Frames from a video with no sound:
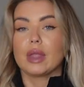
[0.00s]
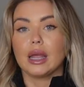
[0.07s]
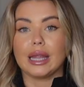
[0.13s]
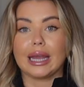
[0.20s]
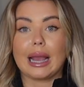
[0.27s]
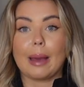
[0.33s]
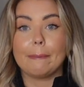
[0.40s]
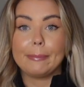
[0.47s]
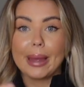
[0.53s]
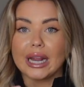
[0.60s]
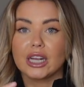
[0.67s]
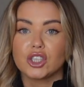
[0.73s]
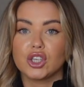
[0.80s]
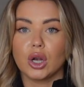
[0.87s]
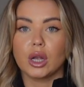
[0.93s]
like a
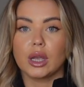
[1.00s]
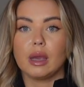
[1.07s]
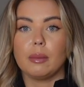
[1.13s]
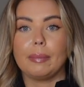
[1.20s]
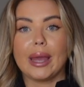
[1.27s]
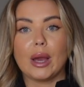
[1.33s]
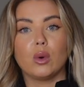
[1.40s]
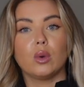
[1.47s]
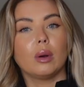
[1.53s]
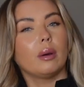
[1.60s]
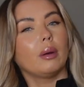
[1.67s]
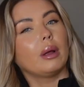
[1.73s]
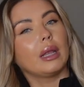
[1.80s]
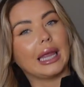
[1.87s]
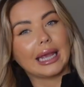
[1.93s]
big chunky belt,
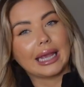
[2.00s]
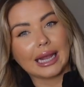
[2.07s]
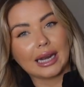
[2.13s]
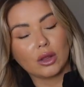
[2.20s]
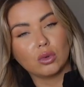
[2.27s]
like kind